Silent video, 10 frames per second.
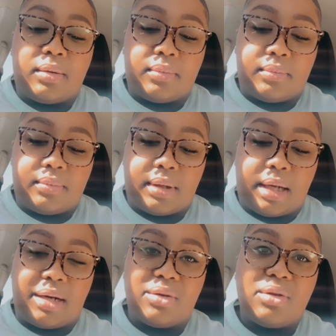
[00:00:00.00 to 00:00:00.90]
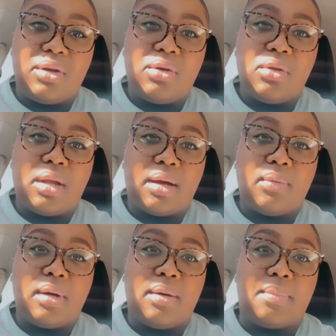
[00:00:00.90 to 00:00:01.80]
But I don't know, like,
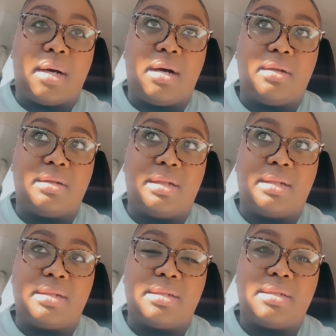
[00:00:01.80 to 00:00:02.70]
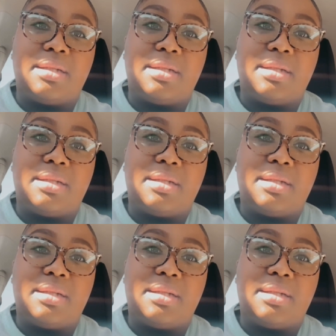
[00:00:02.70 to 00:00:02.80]
where a mall is.